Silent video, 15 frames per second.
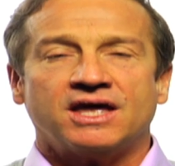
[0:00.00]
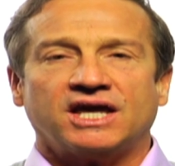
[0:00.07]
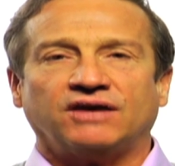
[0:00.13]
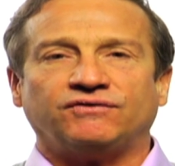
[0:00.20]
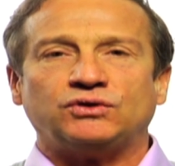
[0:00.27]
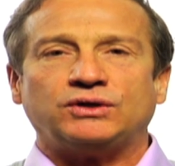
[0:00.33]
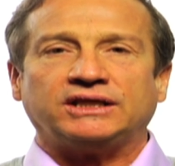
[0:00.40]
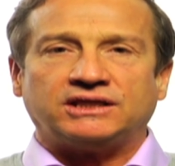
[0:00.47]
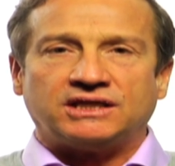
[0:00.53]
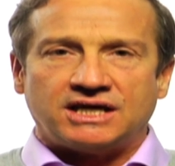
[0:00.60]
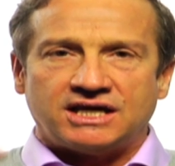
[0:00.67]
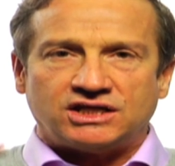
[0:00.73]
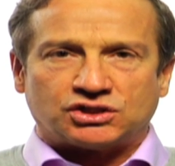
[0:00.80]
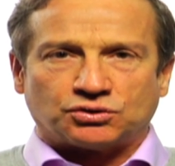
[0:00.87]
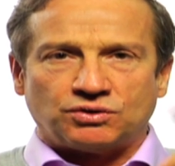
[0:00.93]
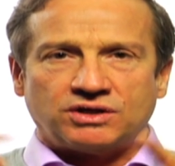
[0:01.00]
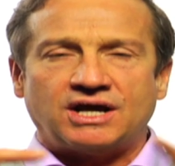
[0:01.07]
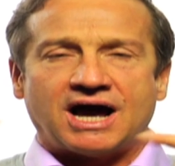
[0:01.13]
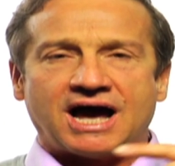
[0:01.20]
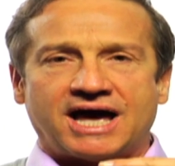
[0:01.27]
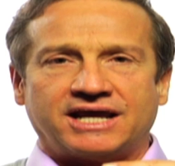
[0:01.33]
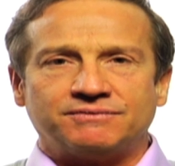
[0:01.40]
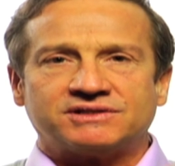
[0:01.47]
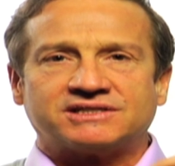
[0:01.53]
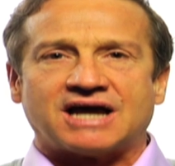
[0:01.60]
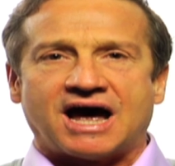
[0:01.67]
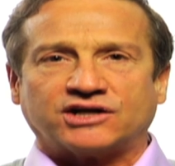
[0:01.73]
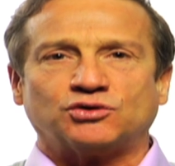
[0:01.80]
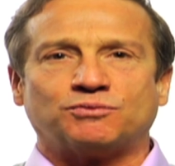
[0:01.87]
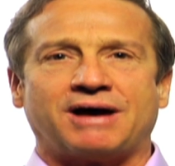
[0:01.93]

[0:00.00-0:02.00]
If you eat these three items, Dr.